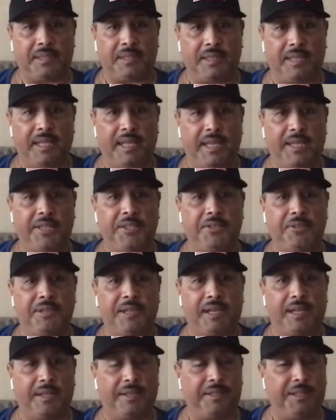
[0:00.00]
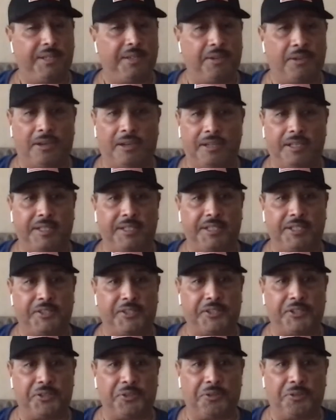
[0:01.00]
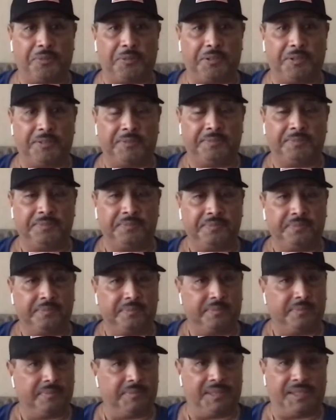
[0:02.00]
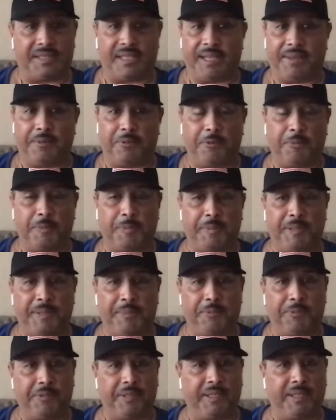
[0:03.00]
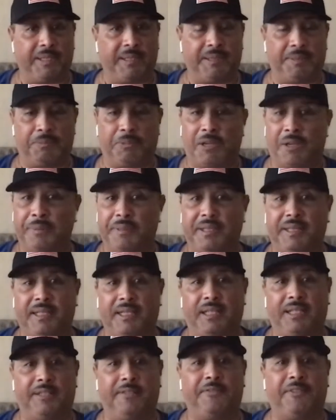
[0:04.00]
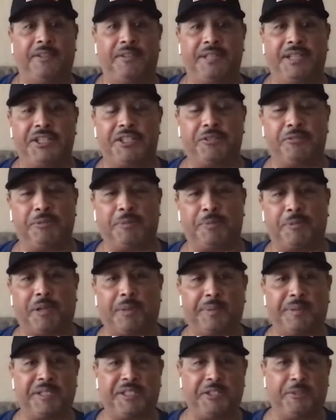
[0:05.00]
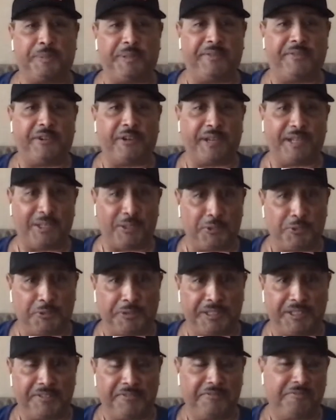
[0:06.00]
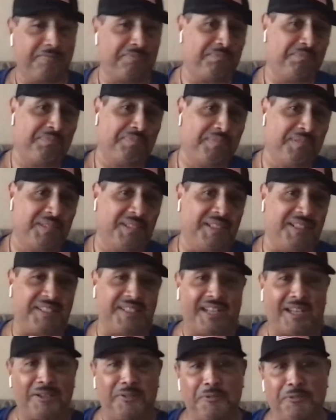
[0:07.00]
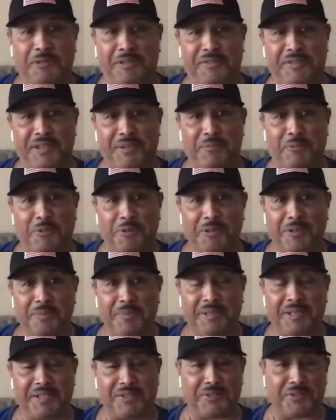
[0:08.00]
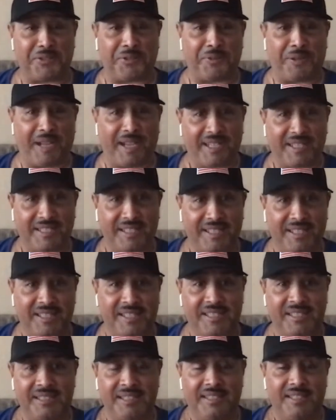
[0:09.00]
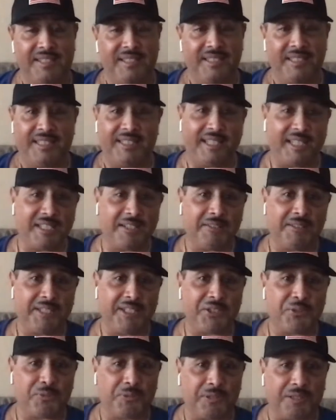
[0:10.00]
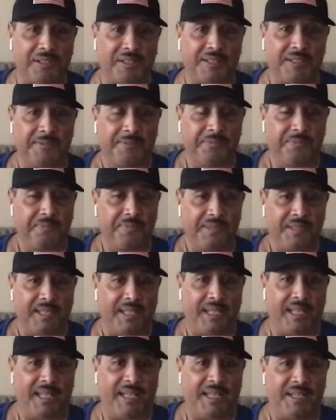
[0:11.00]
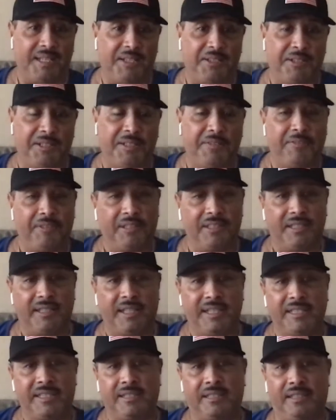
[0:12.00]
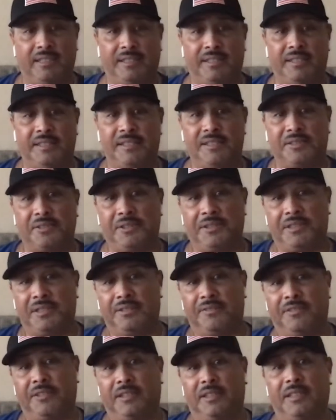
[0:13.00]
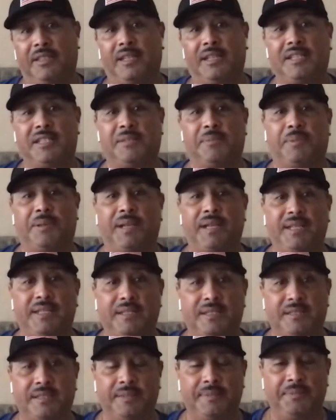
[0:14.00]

and you got, you know, all conditions normal, the same group of people that probably the Clinton Foundation would probably still be very lucrative. It's not lucrative anymore because there's no access. And that's how things work. And you can villainize the Clintons or you can villainize the Bidens,